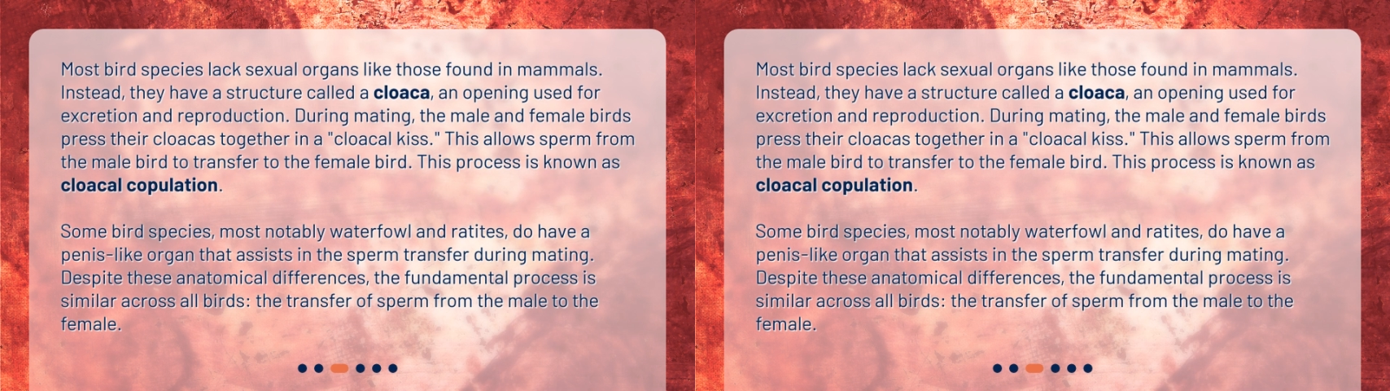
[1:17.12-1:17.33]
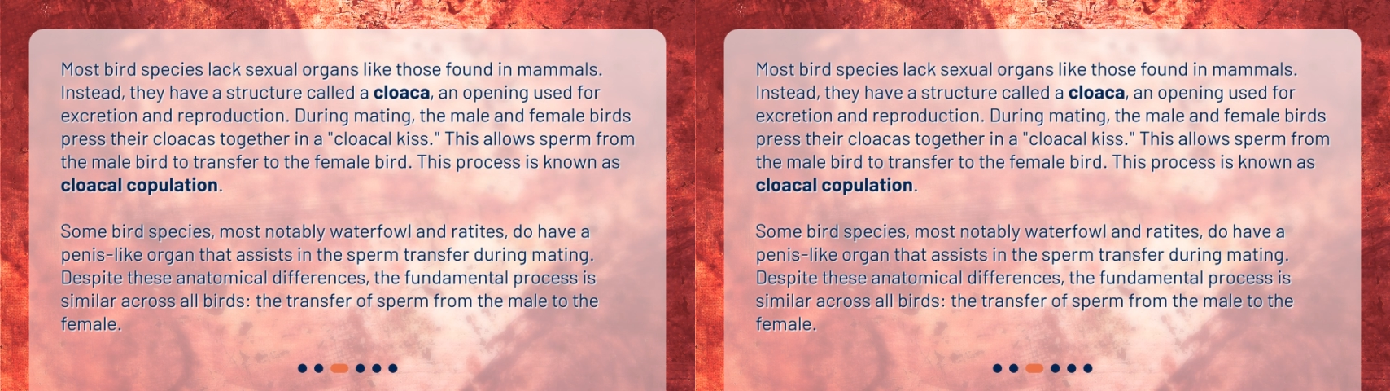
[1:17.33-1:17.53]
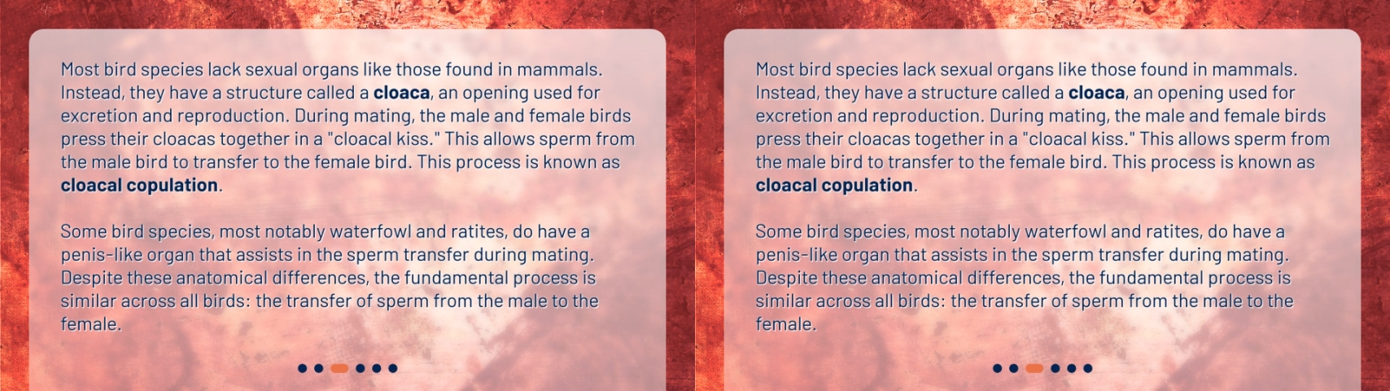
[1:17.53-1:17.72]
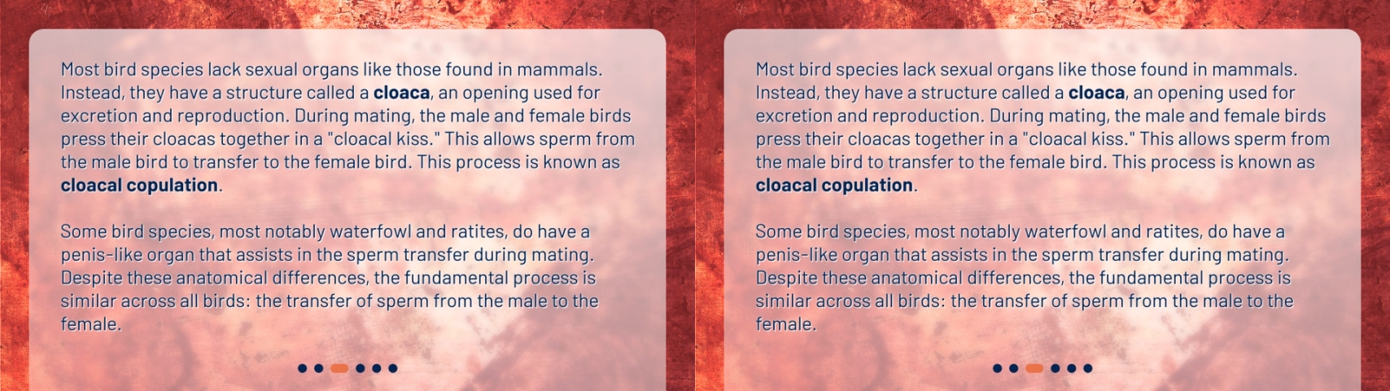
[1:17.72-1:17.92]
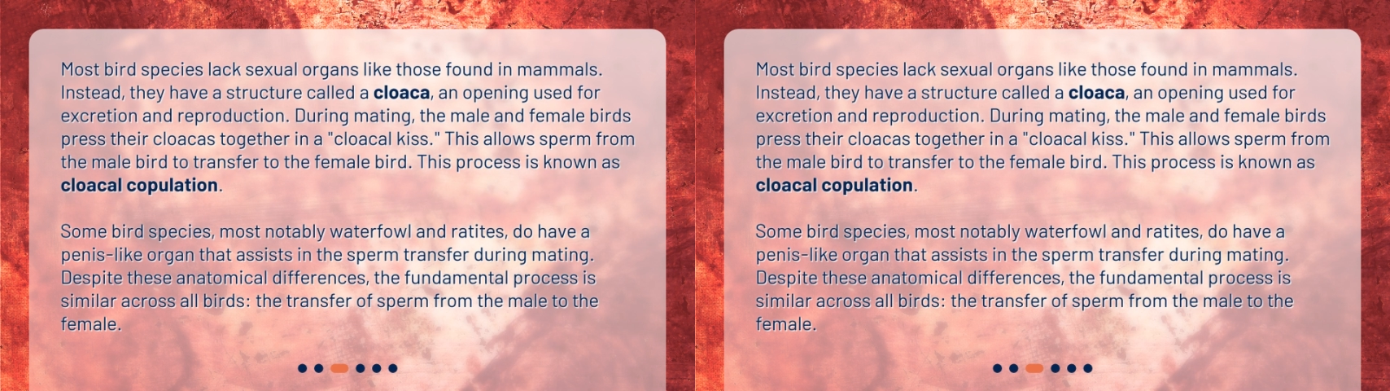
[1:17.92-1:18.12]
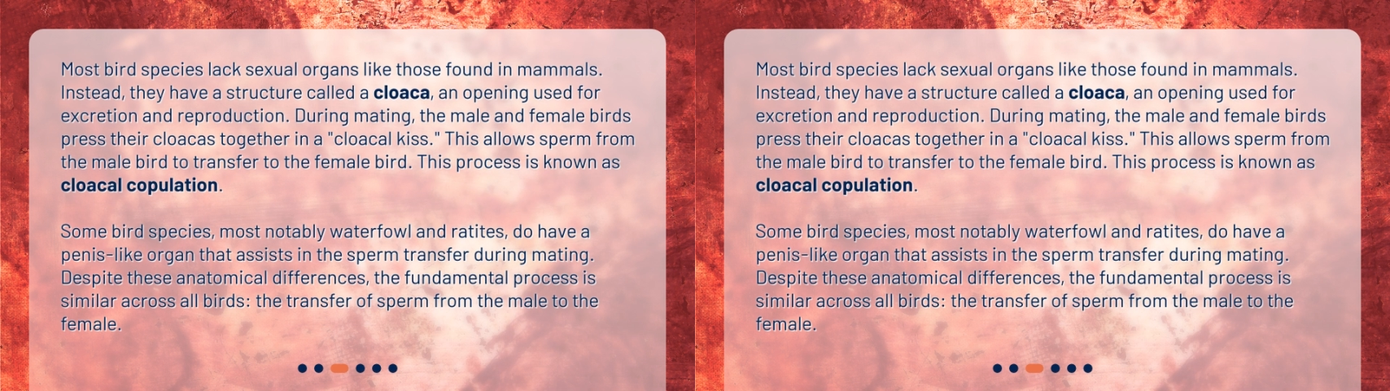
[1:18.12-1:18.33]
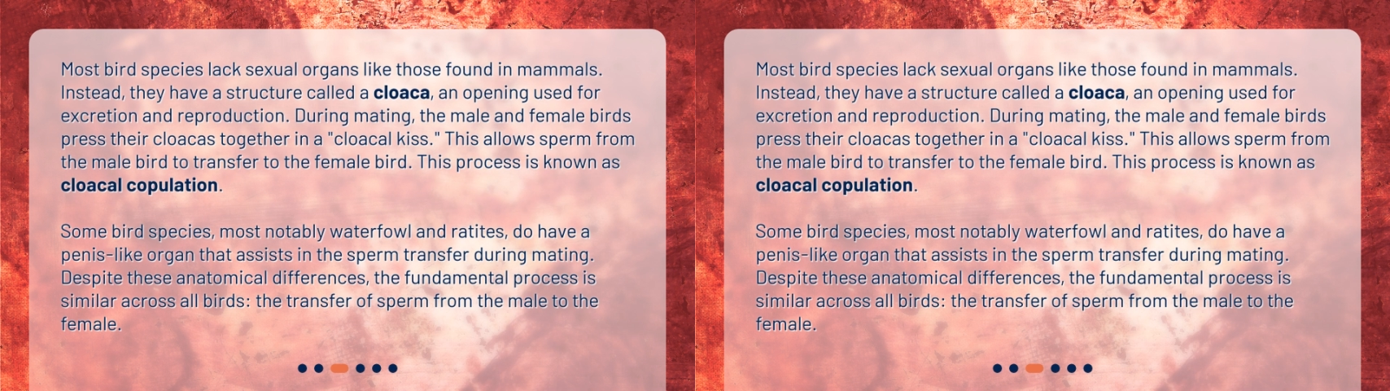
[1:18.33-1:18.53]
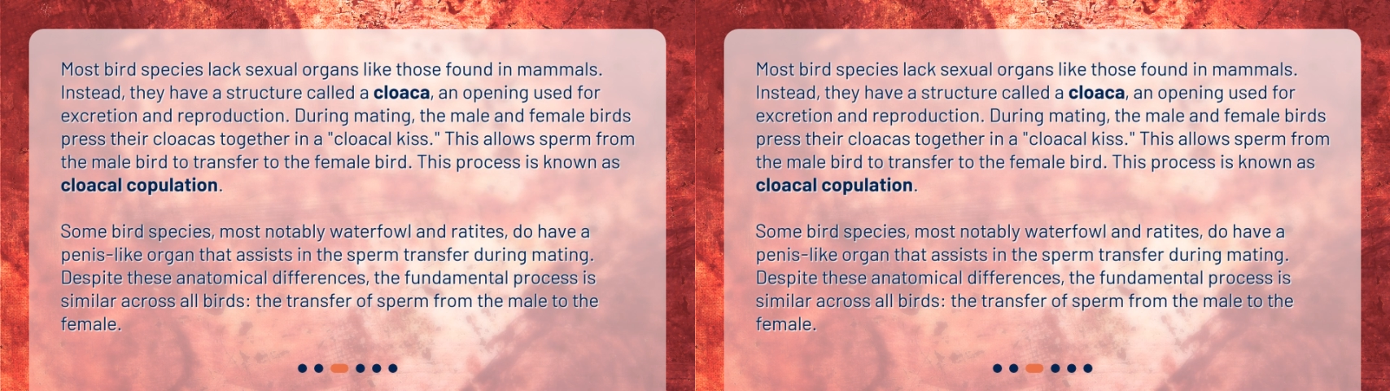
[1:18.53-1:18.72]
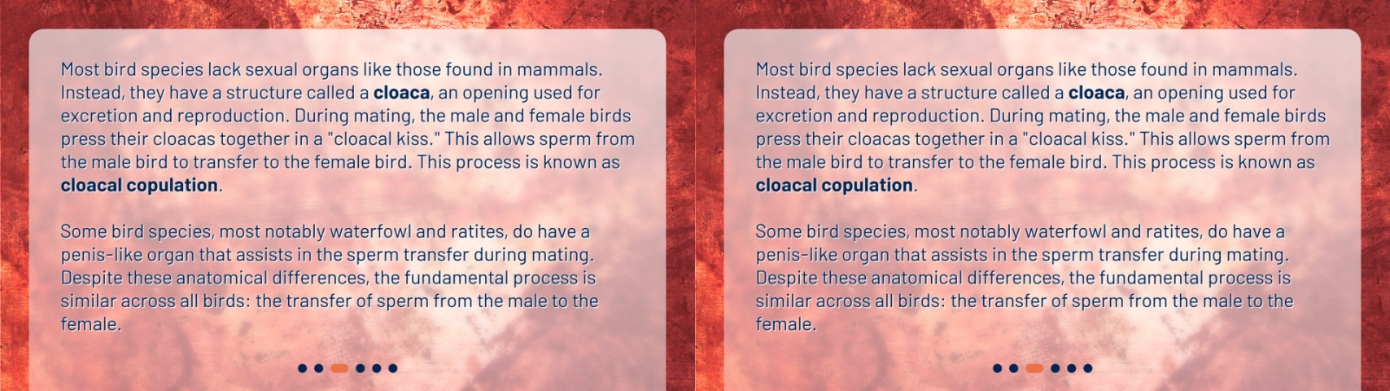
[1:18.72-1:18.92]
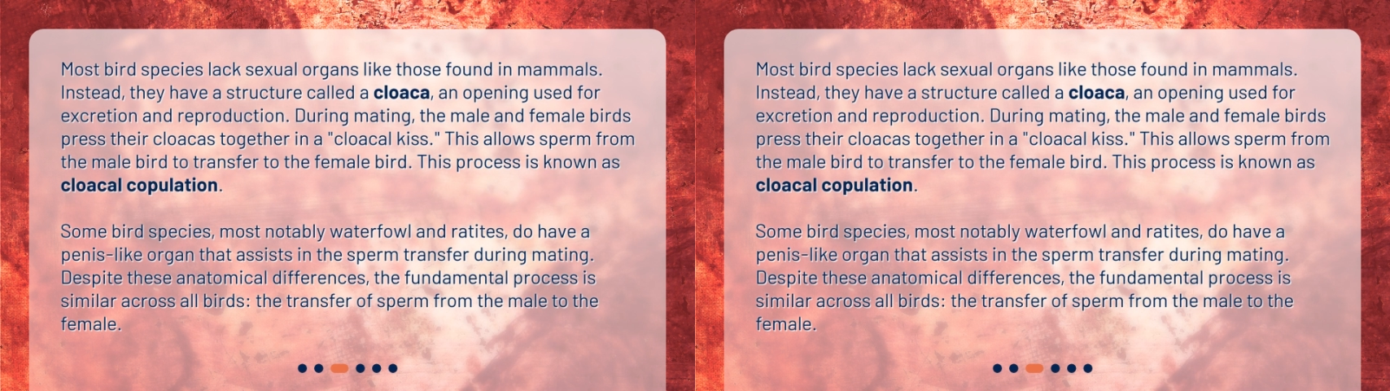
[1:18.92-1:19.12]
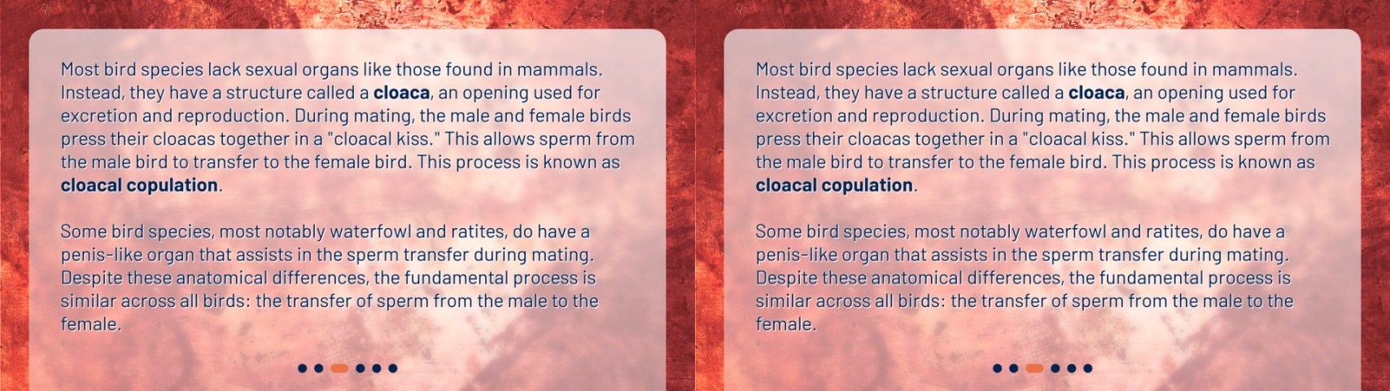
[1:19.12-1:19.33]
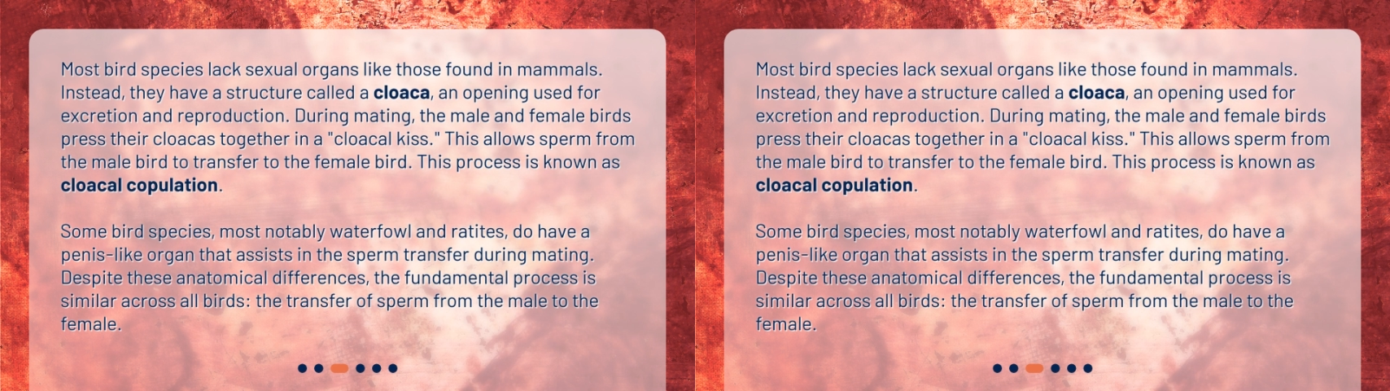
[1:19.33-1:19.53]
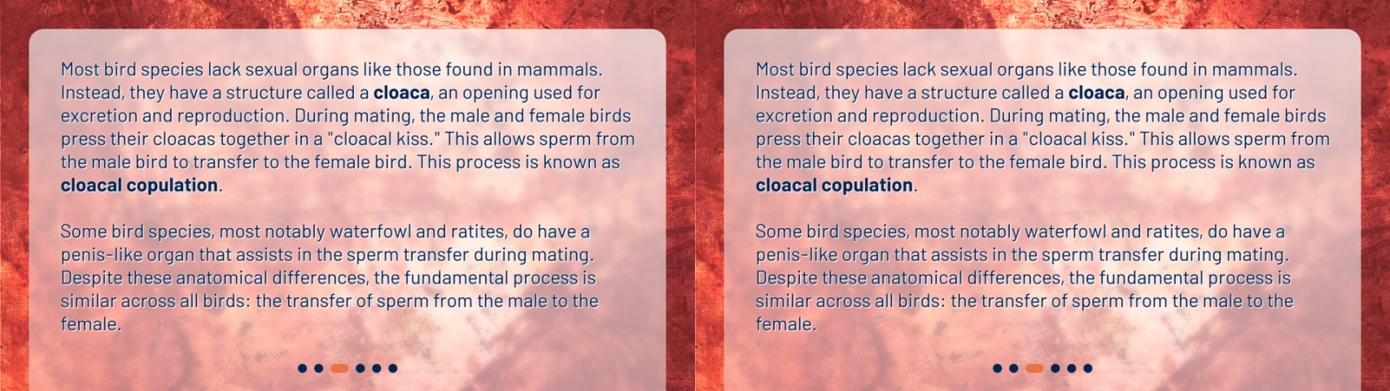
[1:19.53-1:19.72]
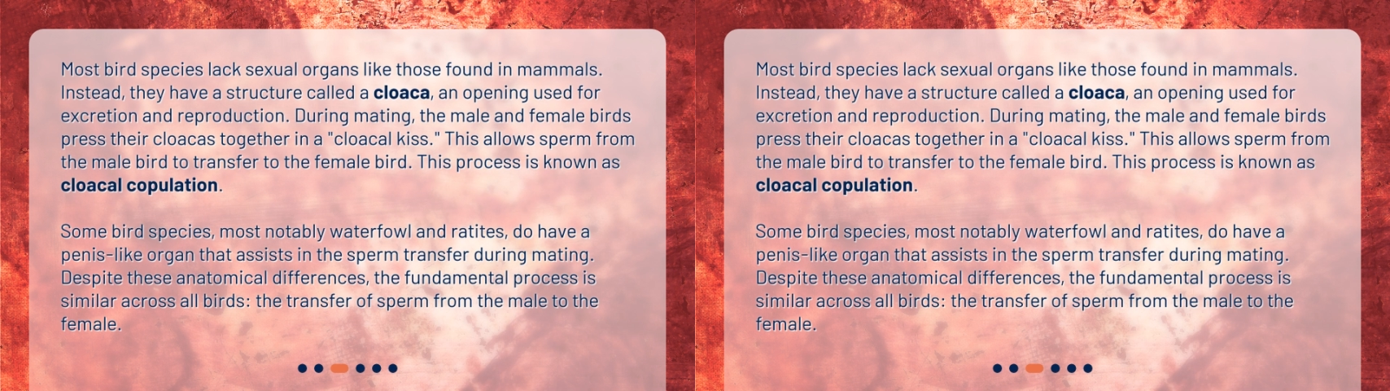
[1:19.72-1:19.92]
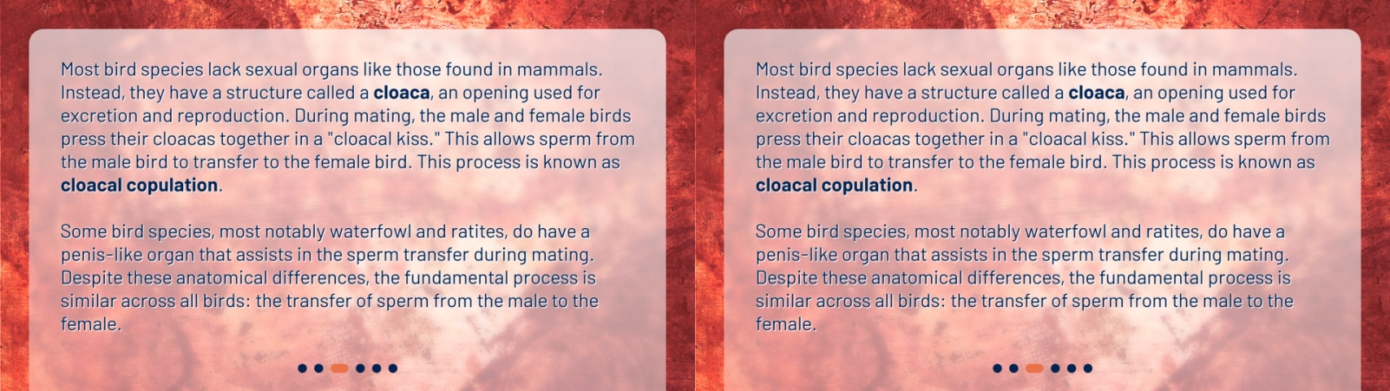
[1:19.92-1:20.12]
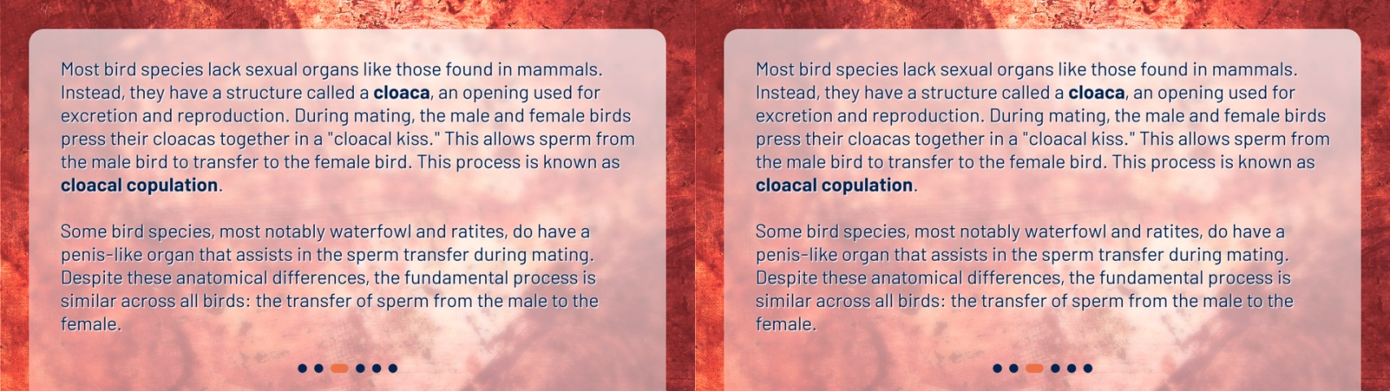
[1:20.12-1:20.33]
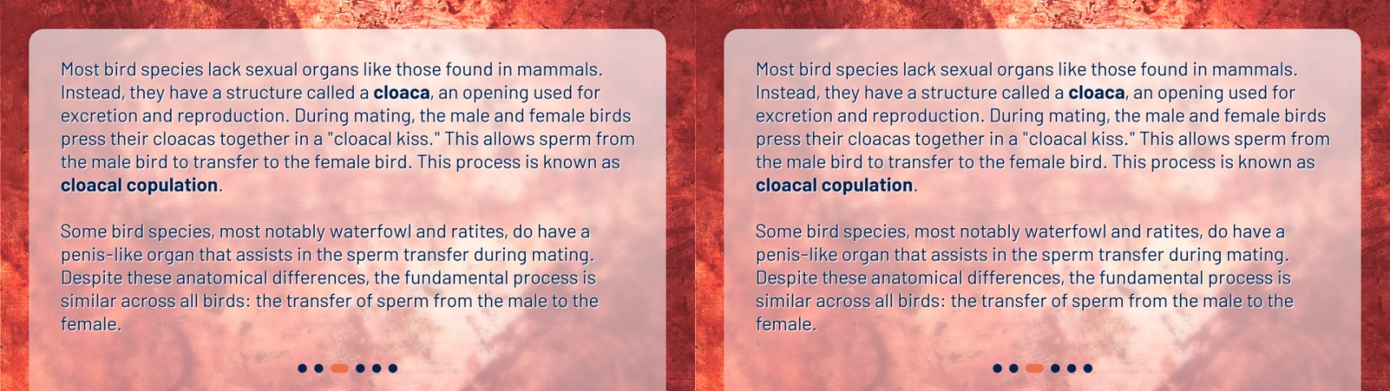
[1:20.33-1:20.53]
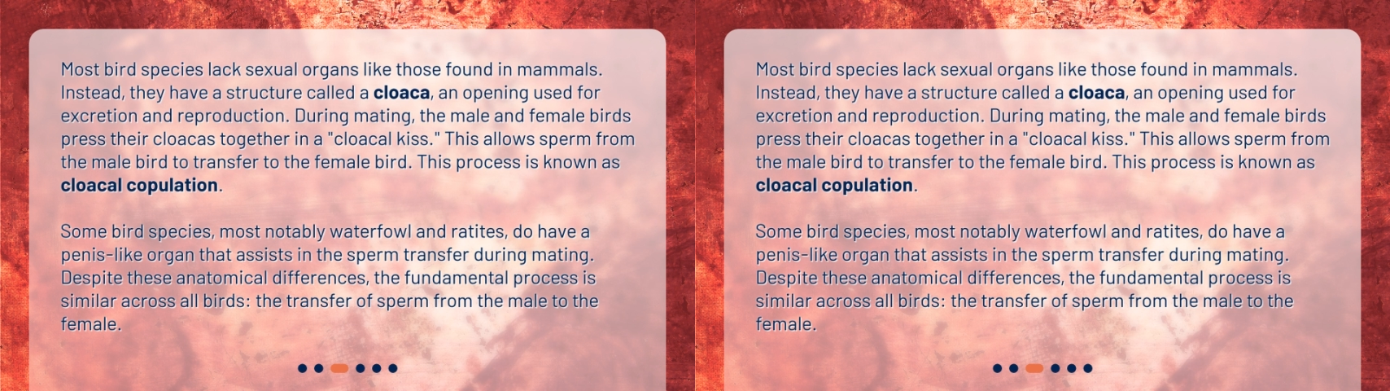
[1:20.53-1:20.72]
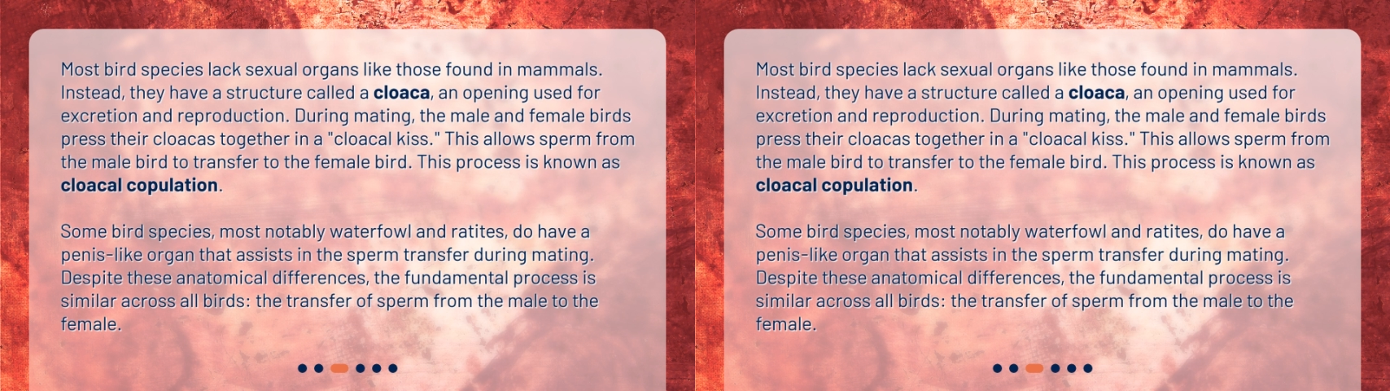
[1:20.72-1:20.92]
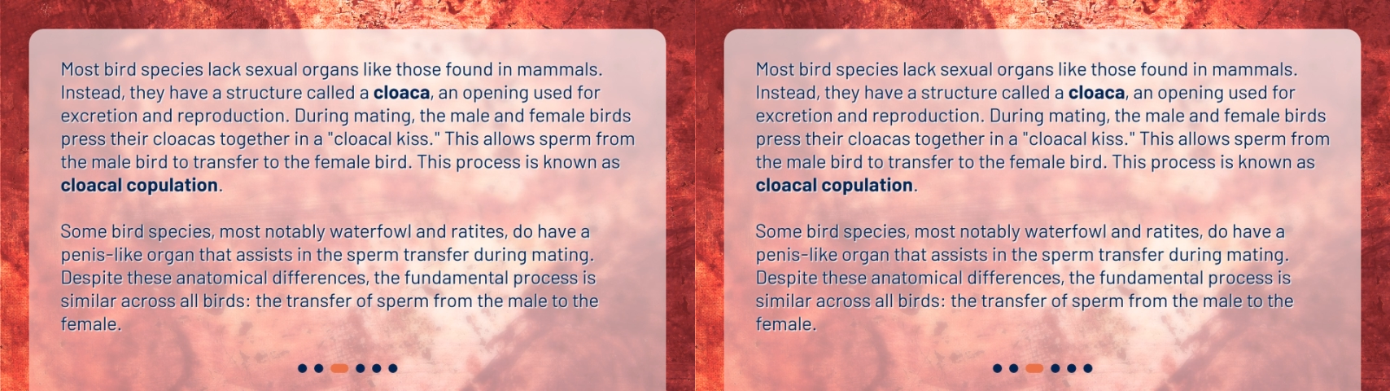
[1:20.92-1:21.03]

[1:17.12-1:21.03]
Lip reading: (no speaker visible)